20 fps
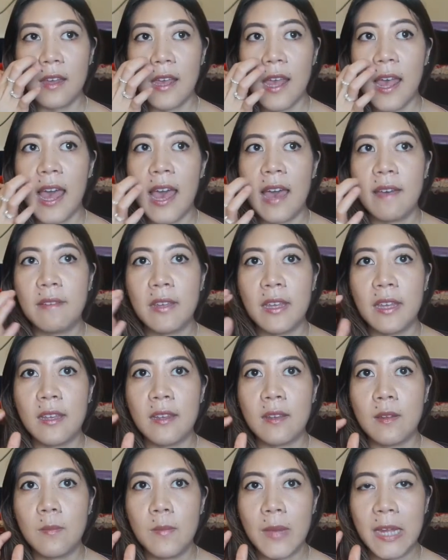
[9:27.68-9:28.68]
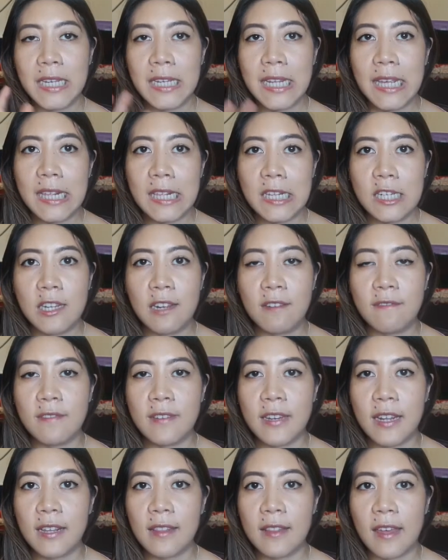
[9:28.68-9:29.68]
having my teeth
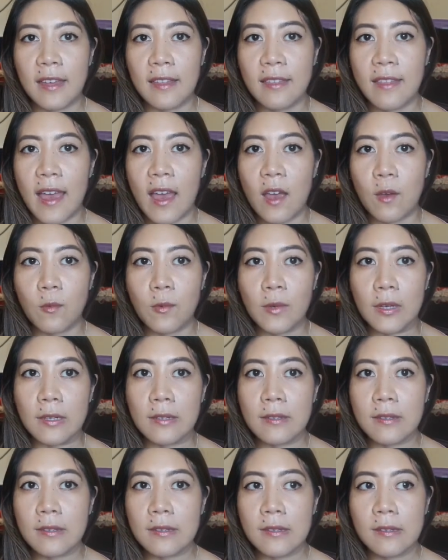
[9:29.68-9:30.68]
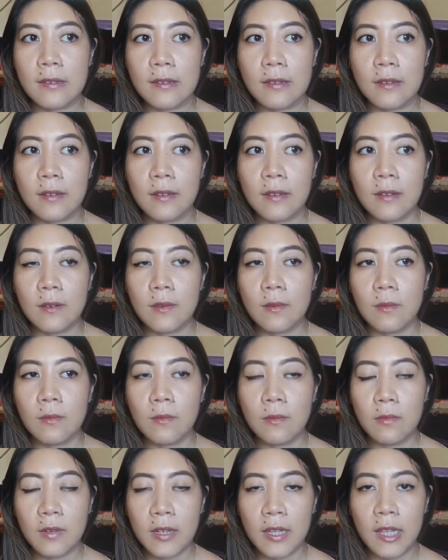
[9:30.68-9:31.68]
shifting like that was
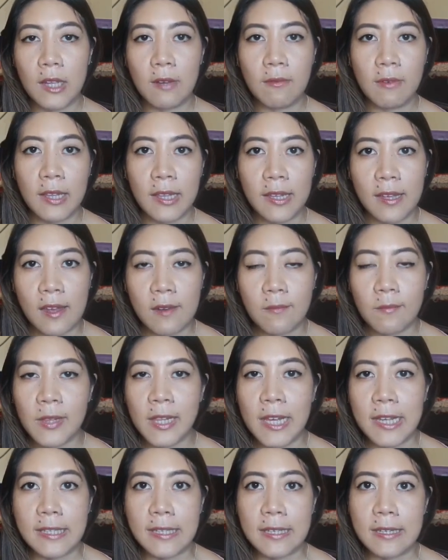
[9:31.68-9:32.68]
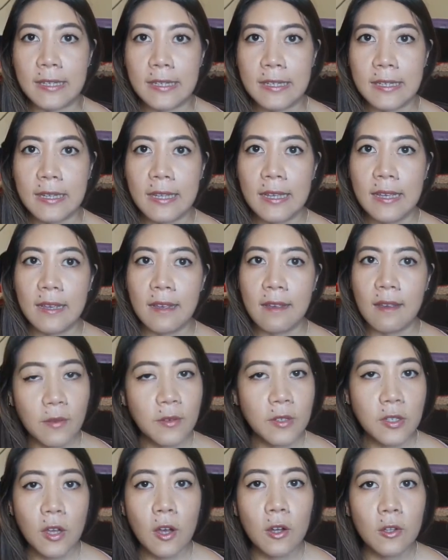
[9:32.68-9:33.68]
really, really unpleasant. It
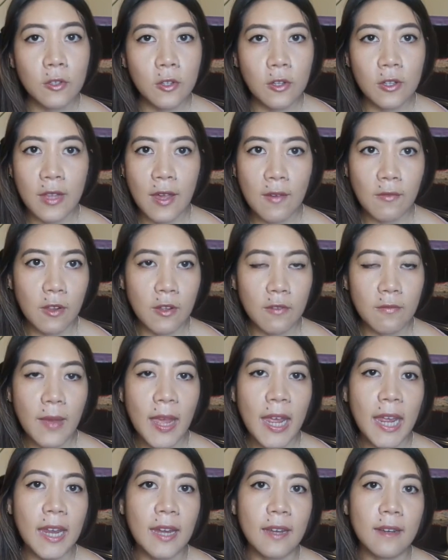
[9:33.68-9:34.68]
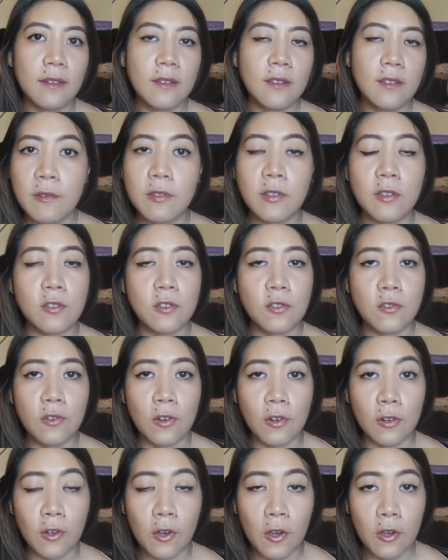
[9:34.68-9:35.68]
was a whole new level of pain. I was on
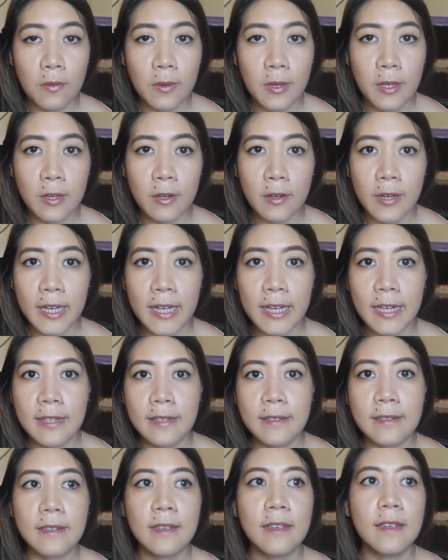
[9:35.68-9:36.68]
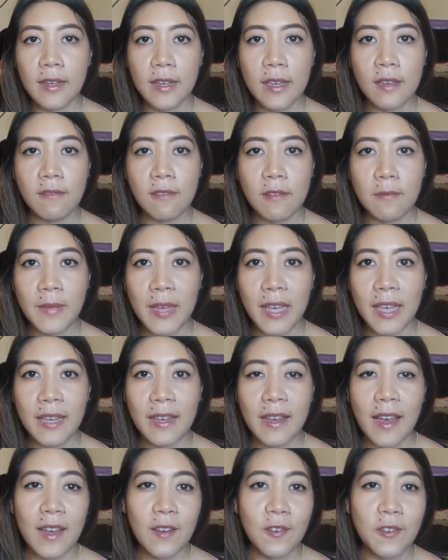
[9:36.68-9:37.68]
strong opioids. Lucky for
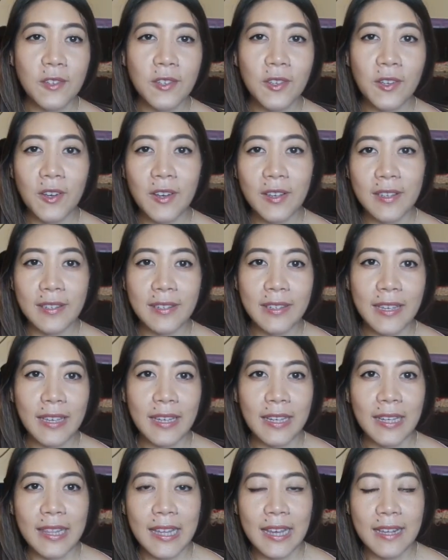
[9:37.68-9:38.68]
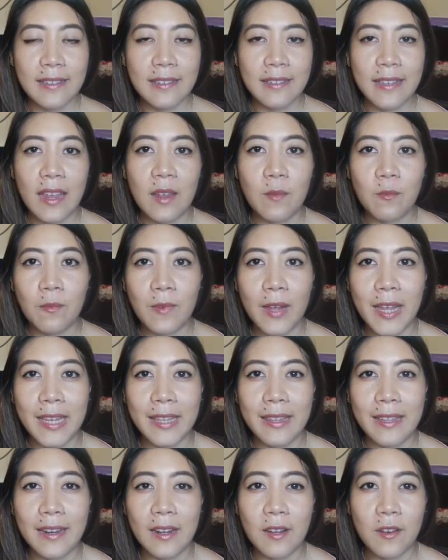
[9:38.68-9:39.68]
me, I also got sick that same
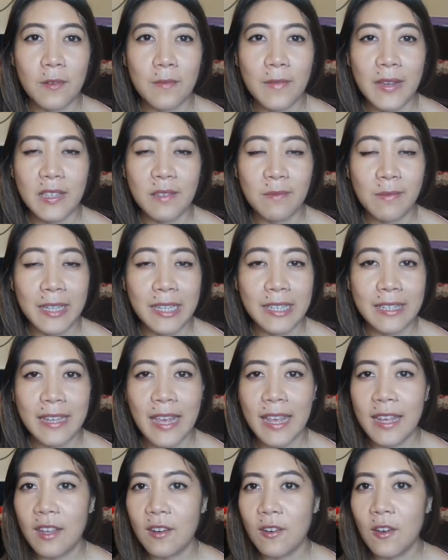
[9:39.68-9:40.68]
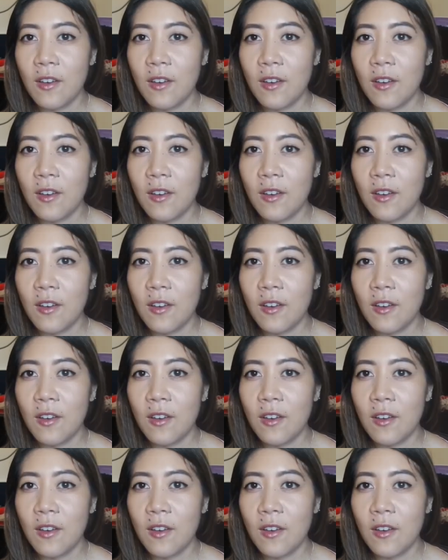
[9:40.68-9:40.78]
week that I got my splint taken